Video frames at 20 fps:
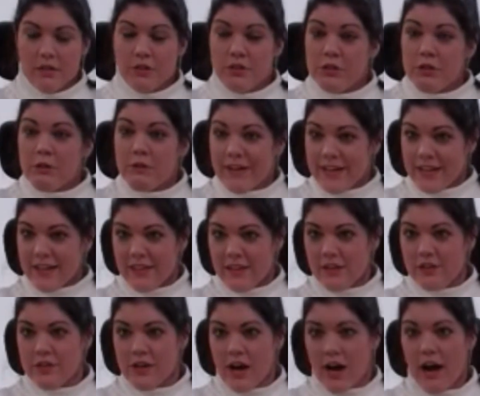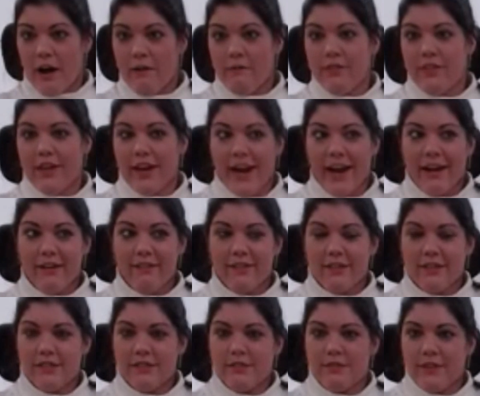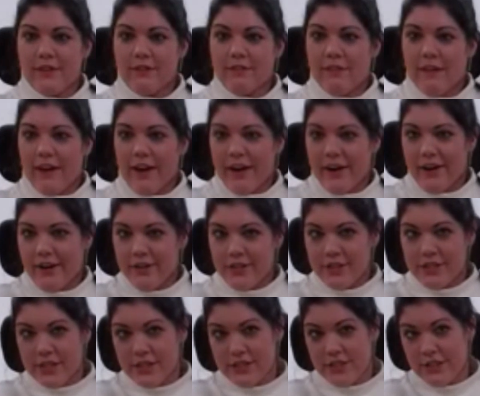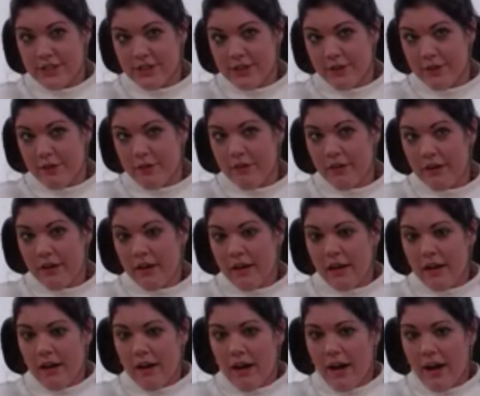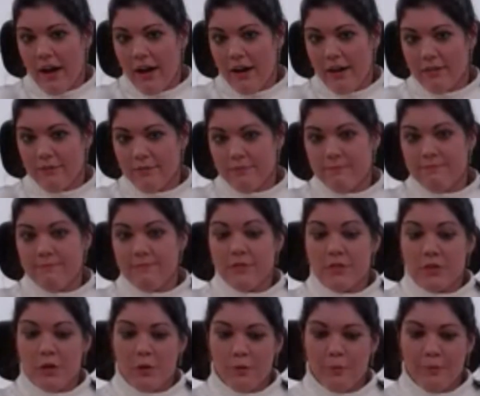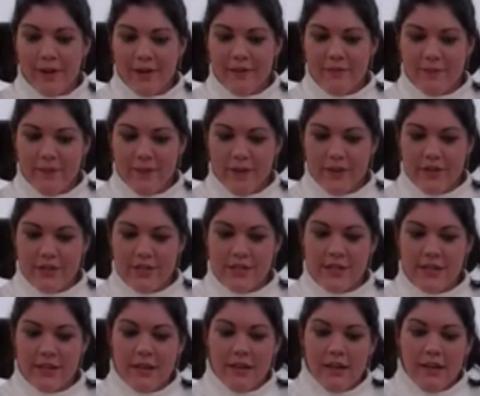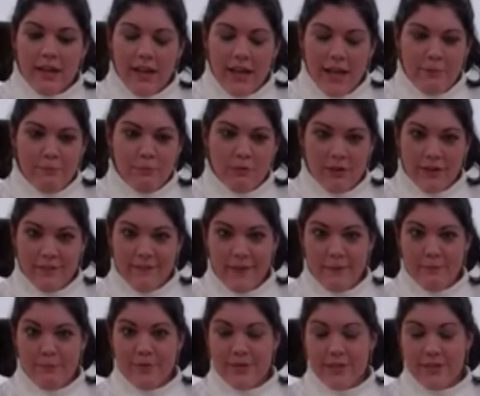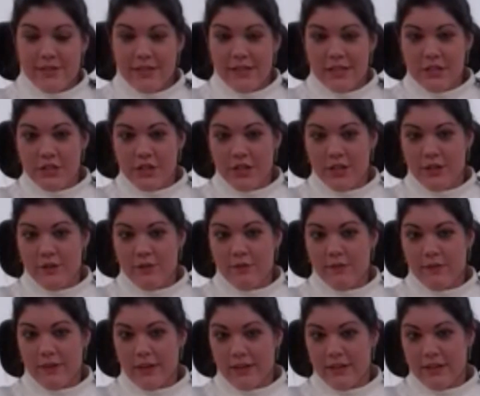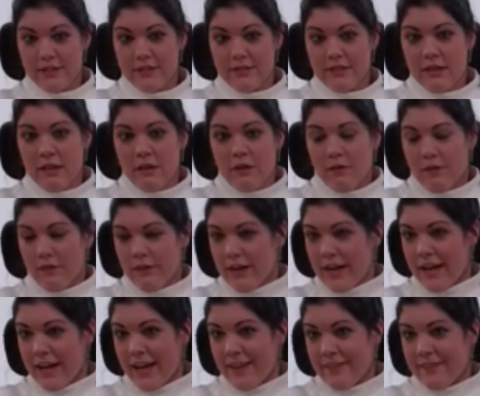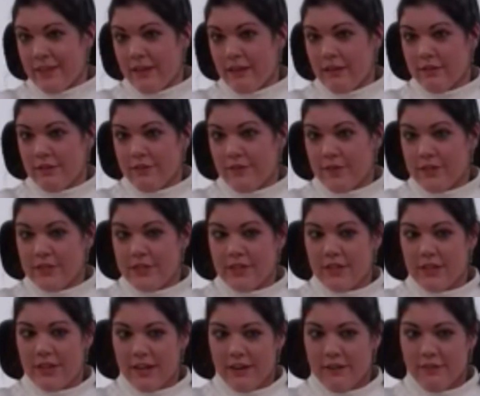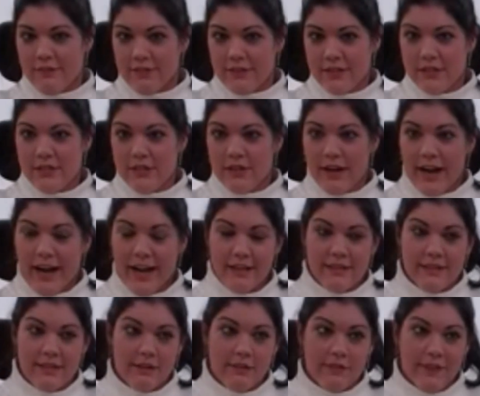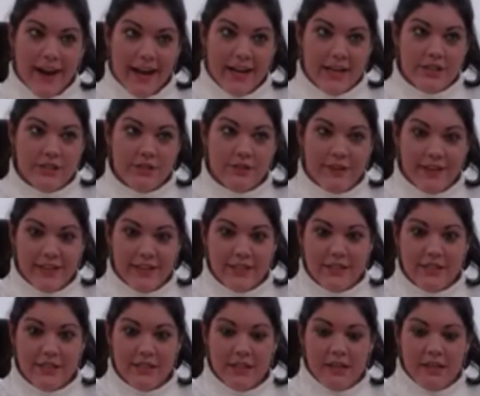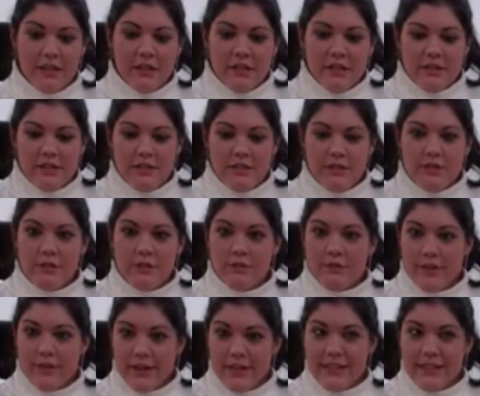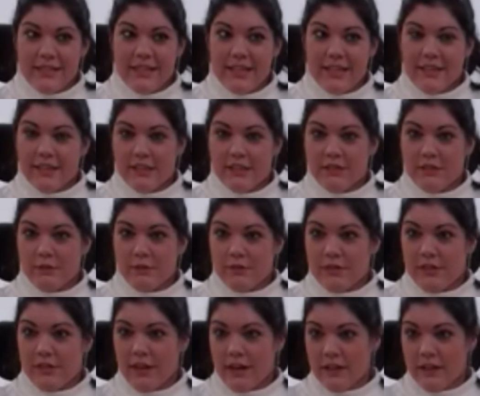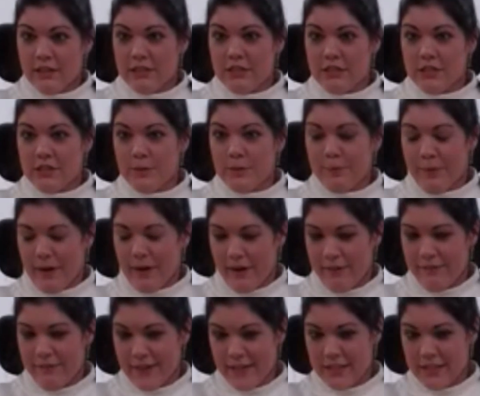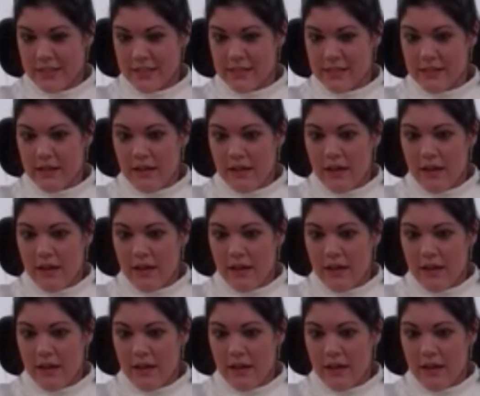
doing the job that I was required to do. So my first employment position was working at the University of Windsor as a graduate student in the sociology department.